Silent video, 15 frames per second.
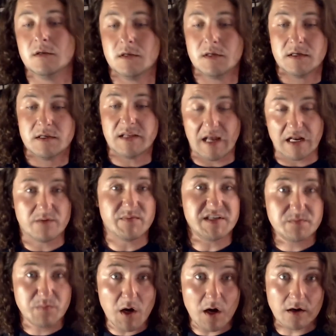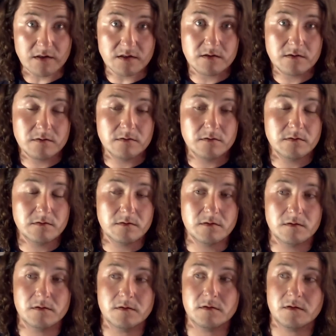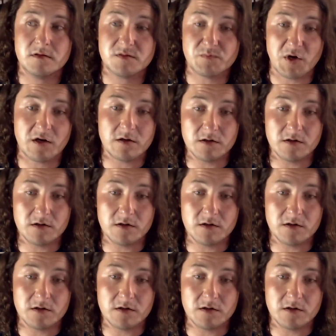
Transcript: It had to be smogged. Smog